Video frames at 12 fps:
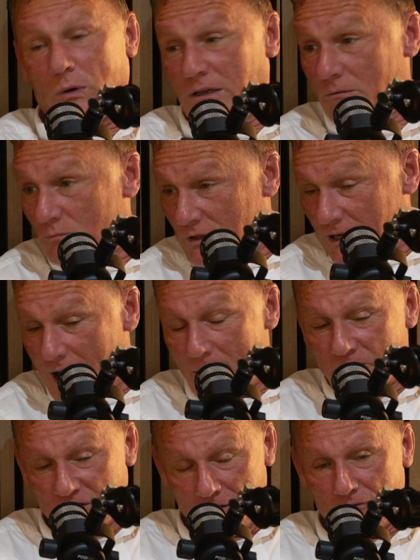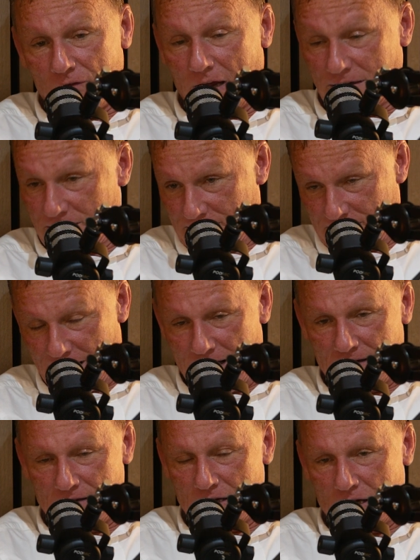the MSIF, as I
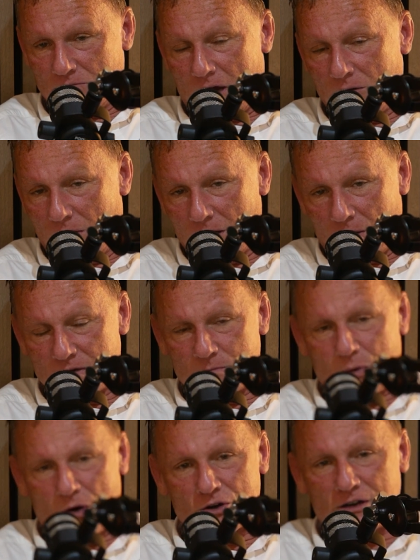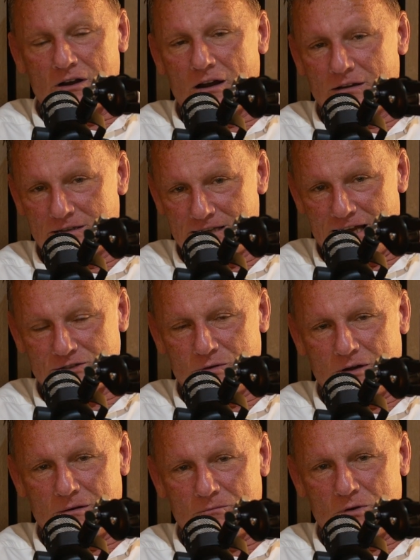said, I was in Portugal on holidays last
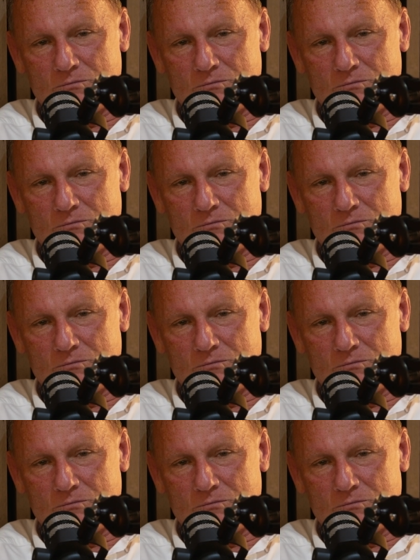week,